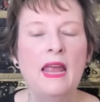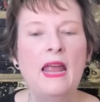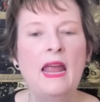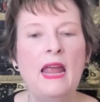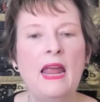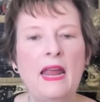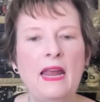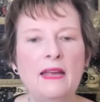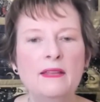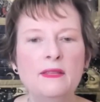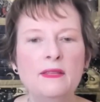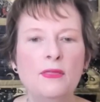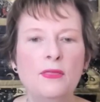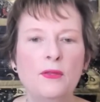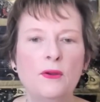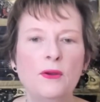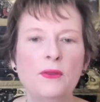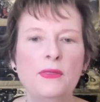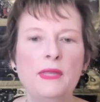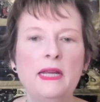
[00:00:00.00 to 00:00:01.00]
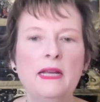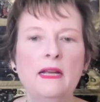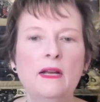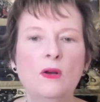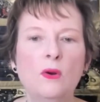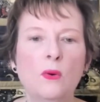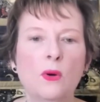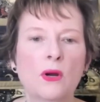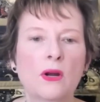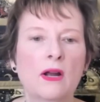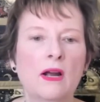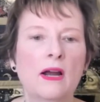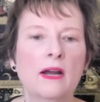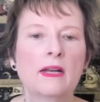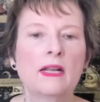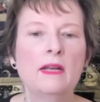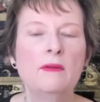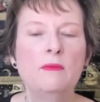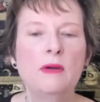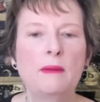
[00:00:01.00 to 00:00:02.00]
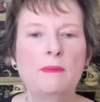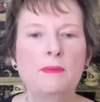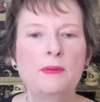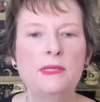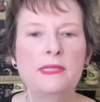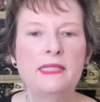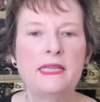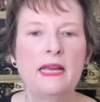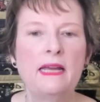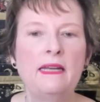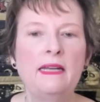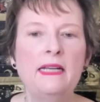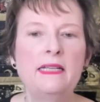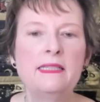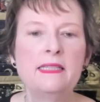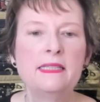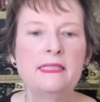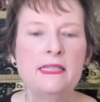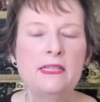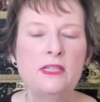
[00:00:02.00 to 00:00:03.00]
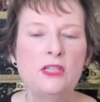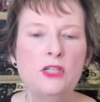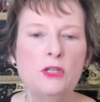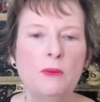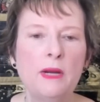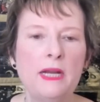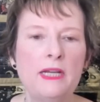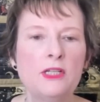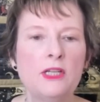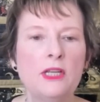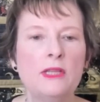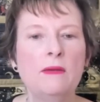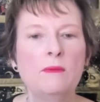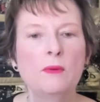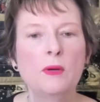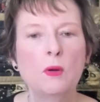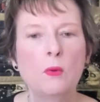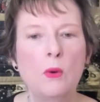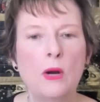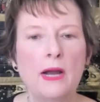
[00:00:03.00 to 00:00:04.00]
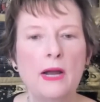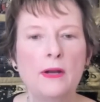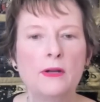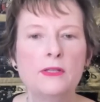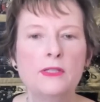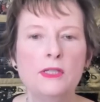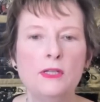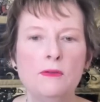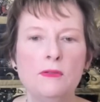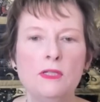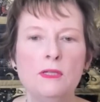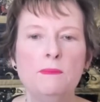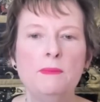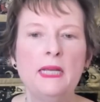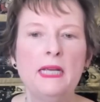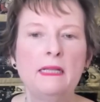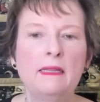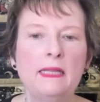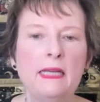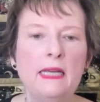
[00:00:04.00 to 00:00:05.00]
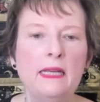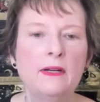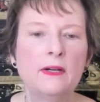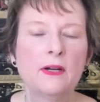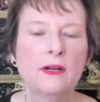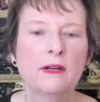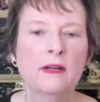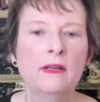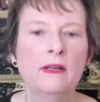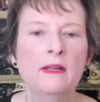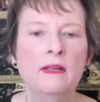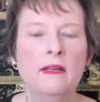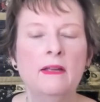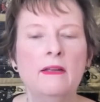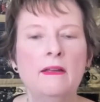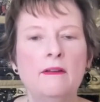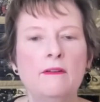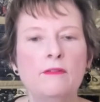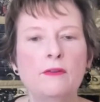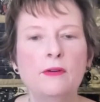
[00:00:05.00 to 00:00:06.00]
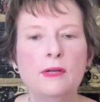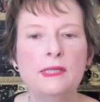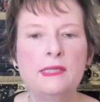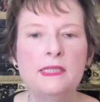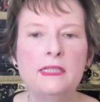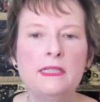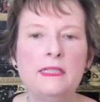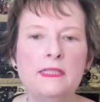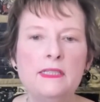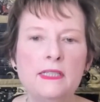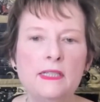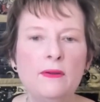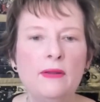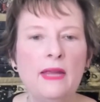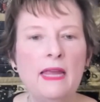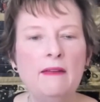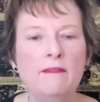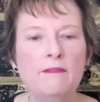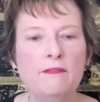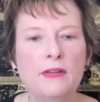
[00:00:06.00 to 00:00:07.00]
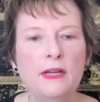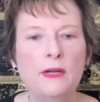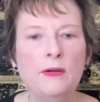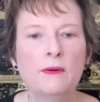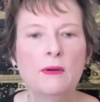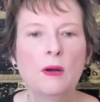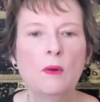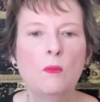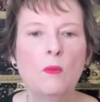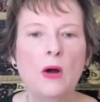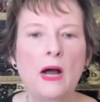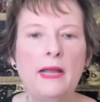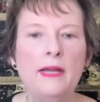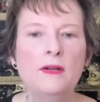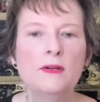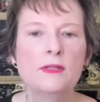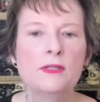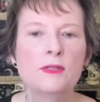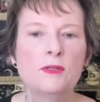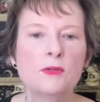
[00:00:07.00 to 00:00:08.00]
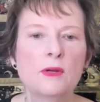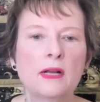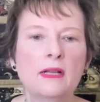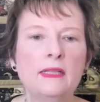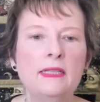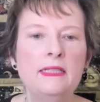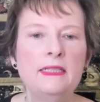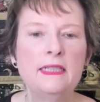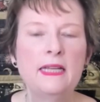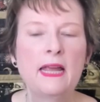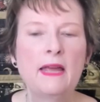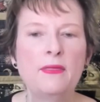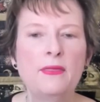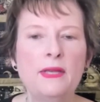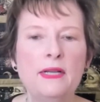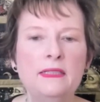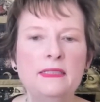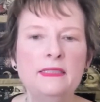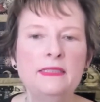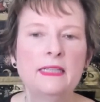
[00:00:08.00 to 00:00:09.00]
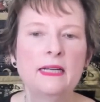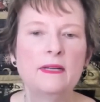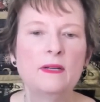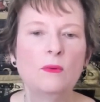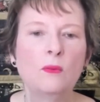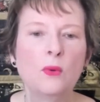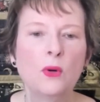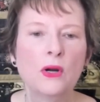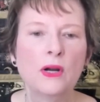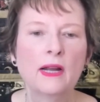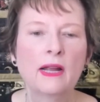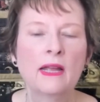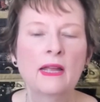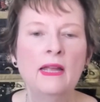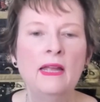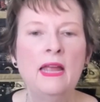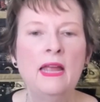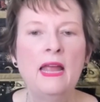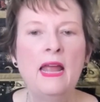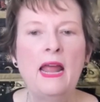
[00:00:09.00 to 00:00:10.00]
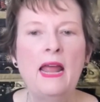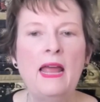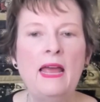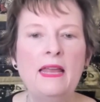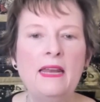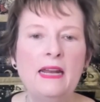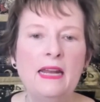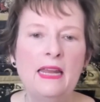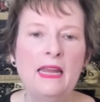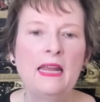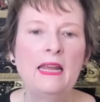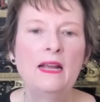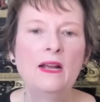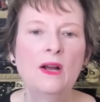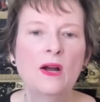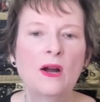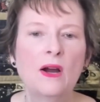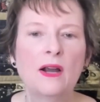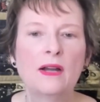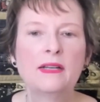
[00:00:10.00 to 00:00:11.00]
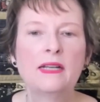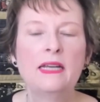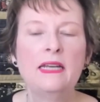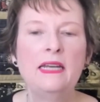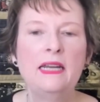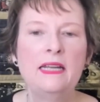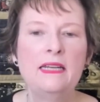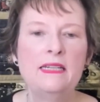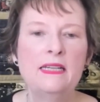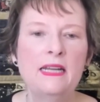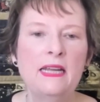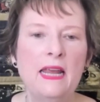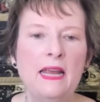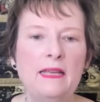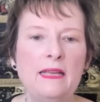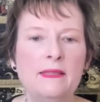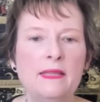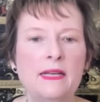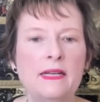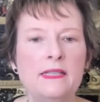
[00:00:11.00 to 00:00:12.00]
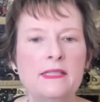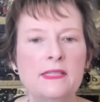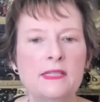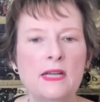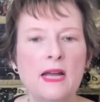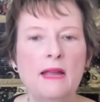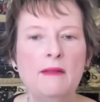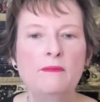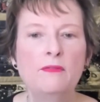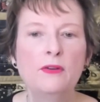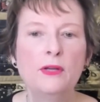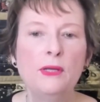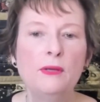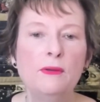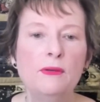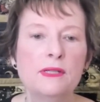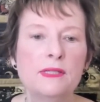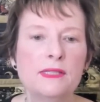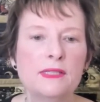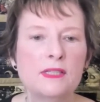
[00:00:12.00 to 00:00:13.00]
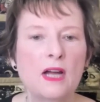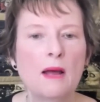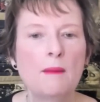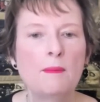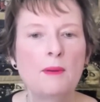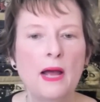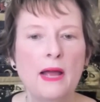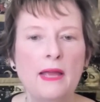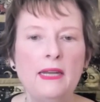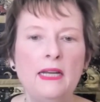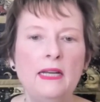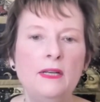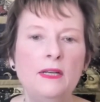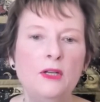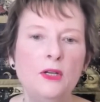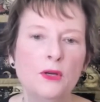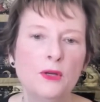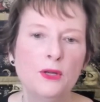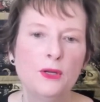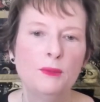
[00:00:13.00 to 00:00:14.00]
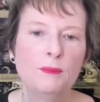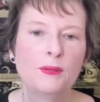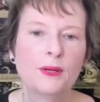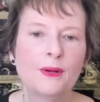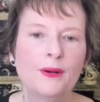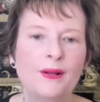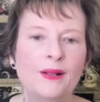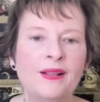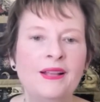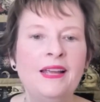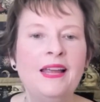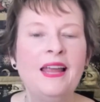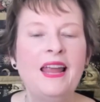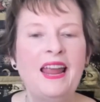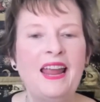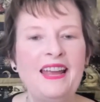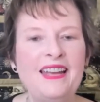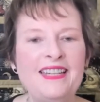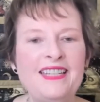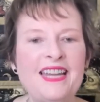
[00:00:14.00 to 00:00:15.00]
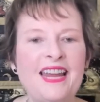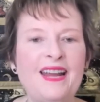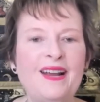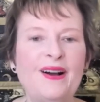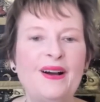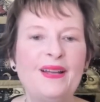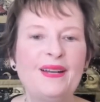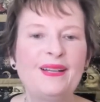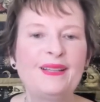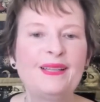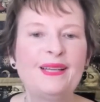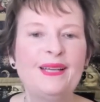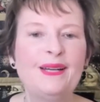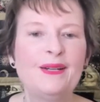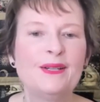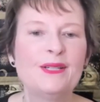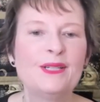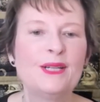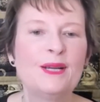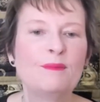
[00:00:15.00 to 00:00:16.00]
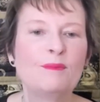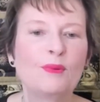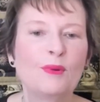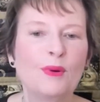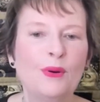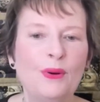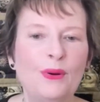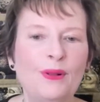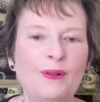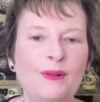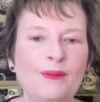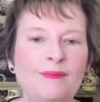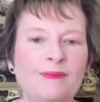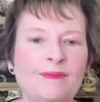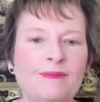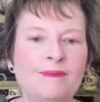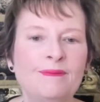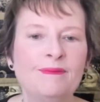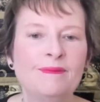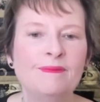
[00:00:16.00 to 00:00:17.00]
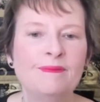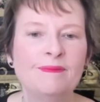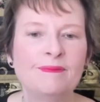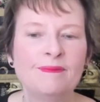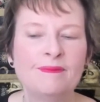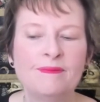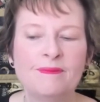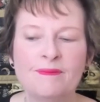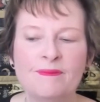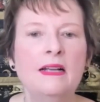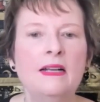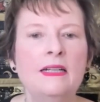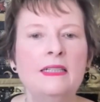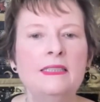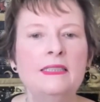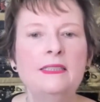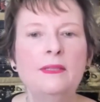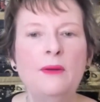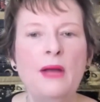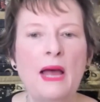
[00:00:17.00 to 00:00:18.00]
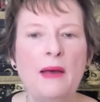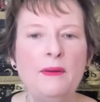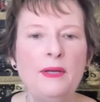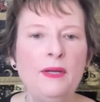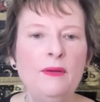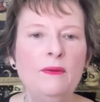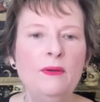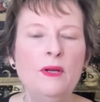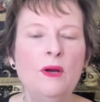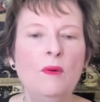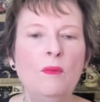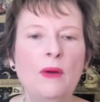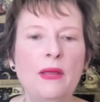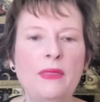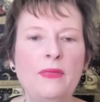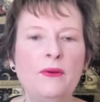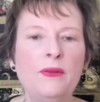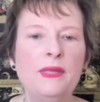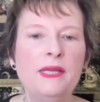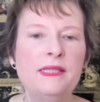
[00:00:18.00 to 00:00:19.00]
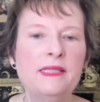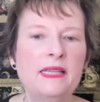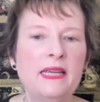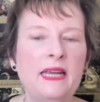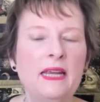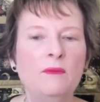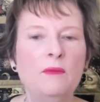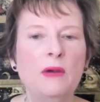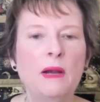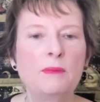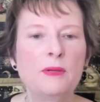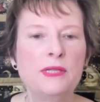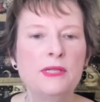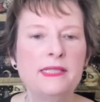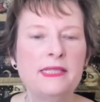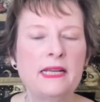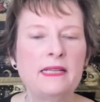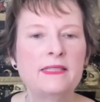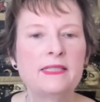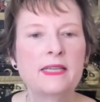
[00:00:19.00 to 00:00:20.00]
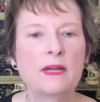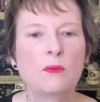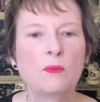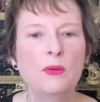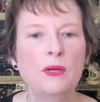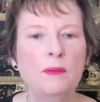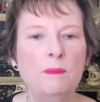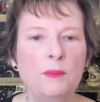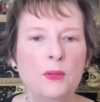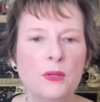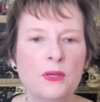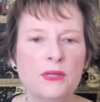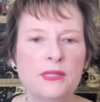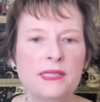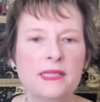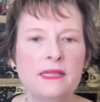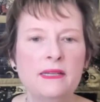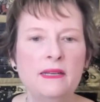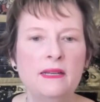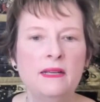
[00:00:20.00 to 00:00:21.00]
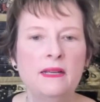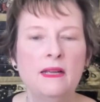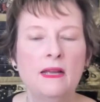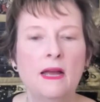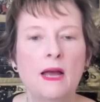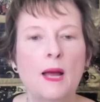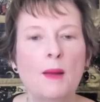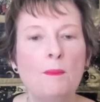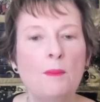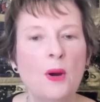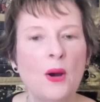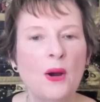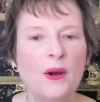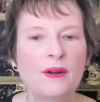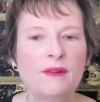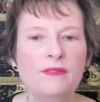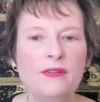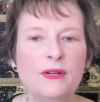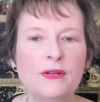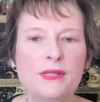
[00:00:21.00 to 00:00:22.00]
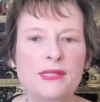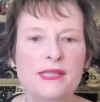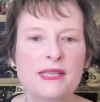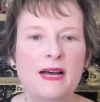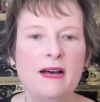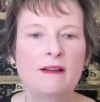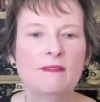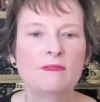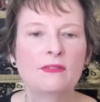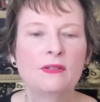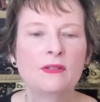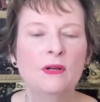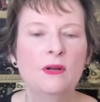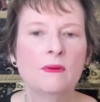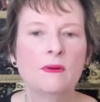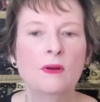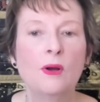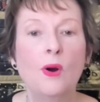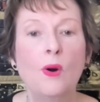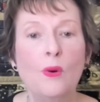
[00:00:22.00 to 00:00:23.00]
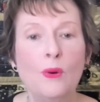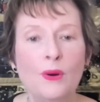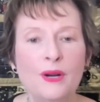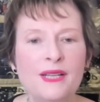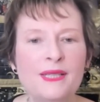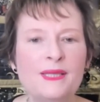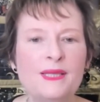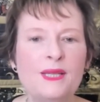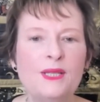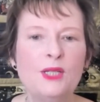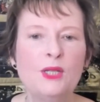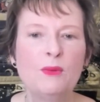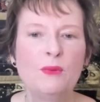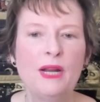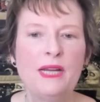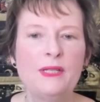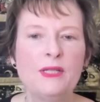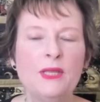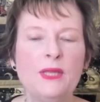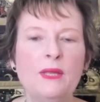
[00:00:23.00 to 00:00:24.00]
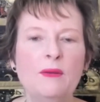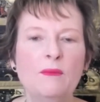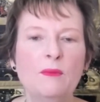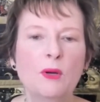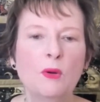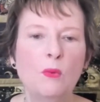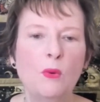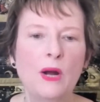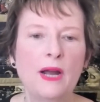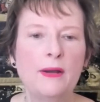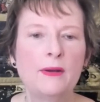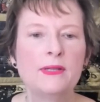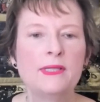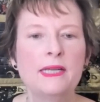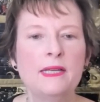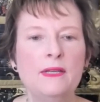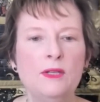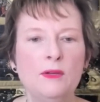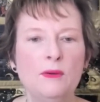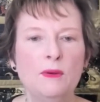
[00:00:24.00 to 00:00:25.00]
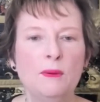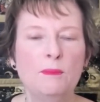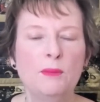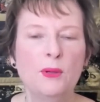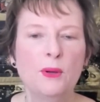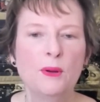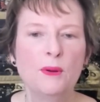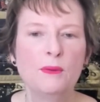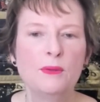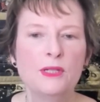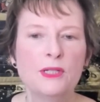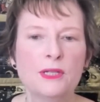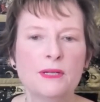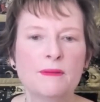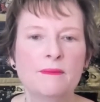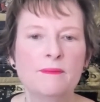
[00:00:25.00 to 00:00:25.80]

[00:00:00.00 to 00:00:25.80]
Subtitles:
And the third thing a court card can represent is a situation that requires you to be a leader. For instance, you can't figure out why you're struggling to get things done at work, and a king card can indicate that it's time for you to stop hiding in your cubicle and take on a leadership role. So how do you know whether this king represents a real person, a part of yourself, or a situation that requires a new approach?